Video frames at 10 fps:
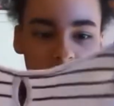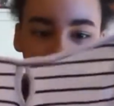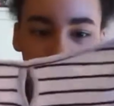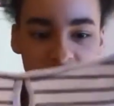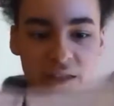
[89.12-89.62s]

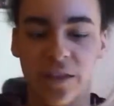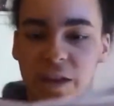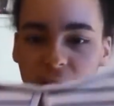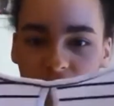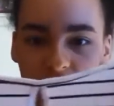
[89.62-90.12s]
It's really
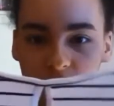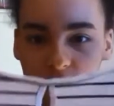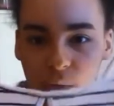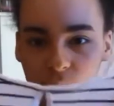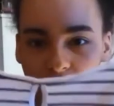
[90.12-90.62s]
thin, really
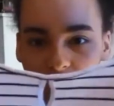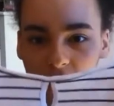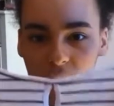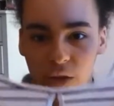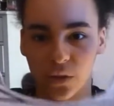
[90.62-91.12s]
cool, and
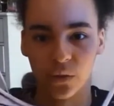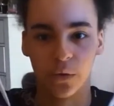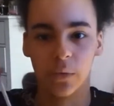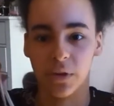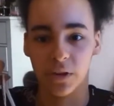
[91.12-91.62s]
I just
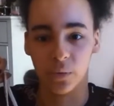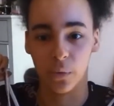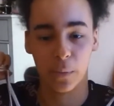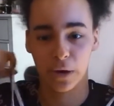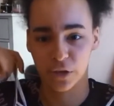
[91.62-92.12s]
thought it'd be nice
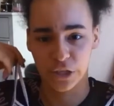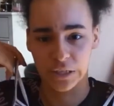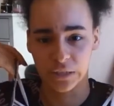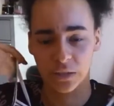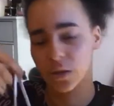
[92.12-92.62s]
with a pair of
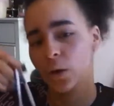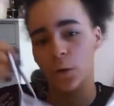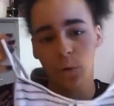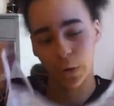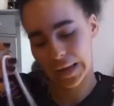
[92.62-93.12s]
jeans
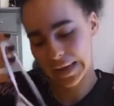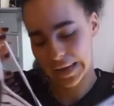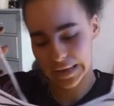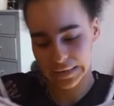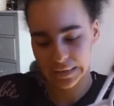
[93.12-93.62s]
or
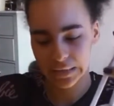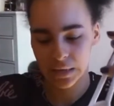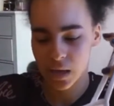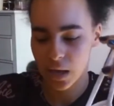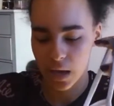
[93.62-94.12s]
leggings.
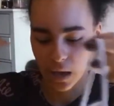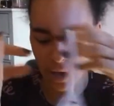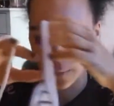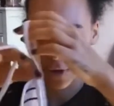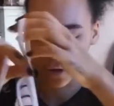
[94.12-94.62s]

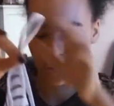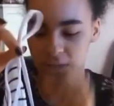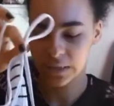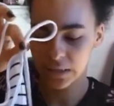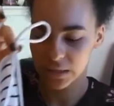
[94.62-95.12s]
I got
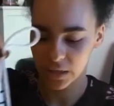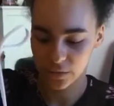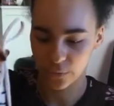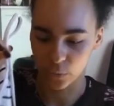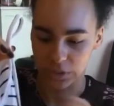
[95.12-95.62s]
this in a
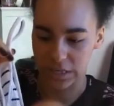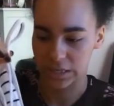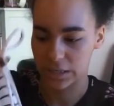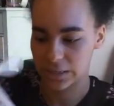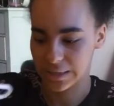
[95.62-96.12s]
size
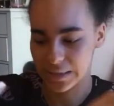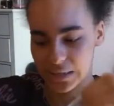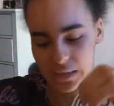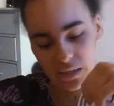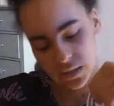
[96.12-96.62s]
14 because it
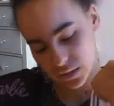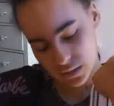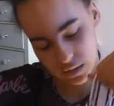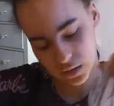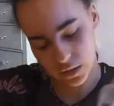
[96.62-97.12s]

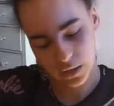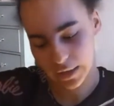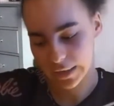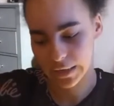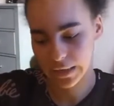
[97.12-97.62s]
didn't look
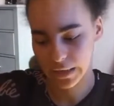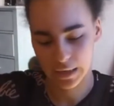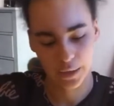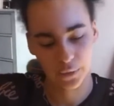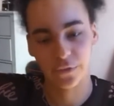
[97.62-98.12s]
like
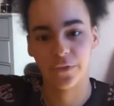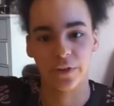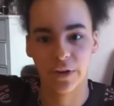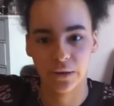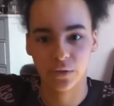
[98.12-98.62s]
it would
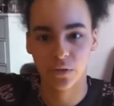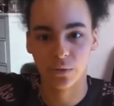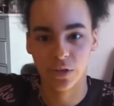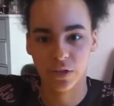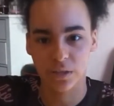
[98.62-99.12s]
fit around, so
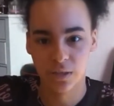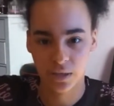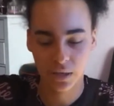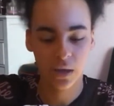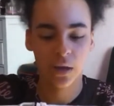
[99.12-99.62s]
I just
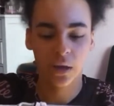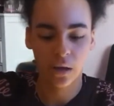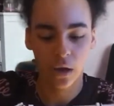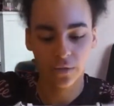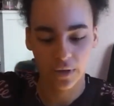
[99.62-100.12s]

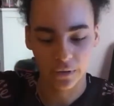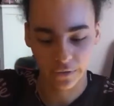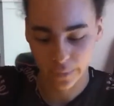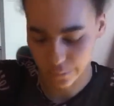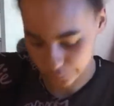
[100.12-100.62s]
hopefully it'll
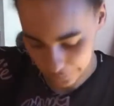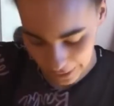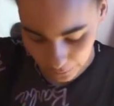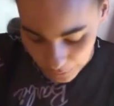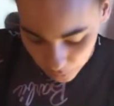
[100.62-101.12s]
fit
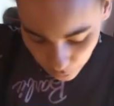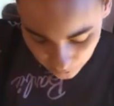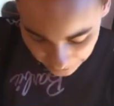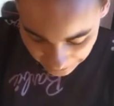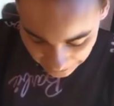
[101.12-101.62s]
around me
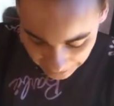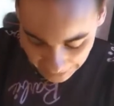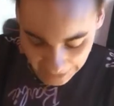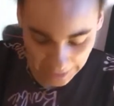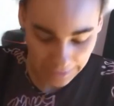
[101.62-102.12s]
properly.
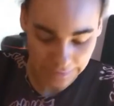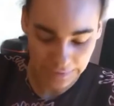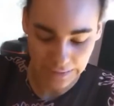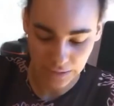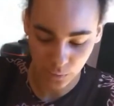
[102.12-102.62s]
And
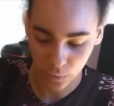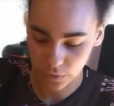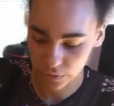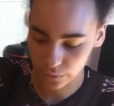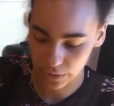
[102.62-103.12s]
this
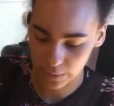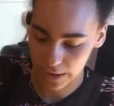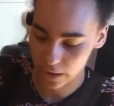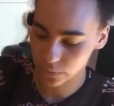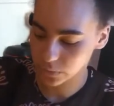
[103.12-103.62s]
was
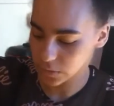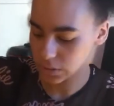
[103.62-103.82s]
£3.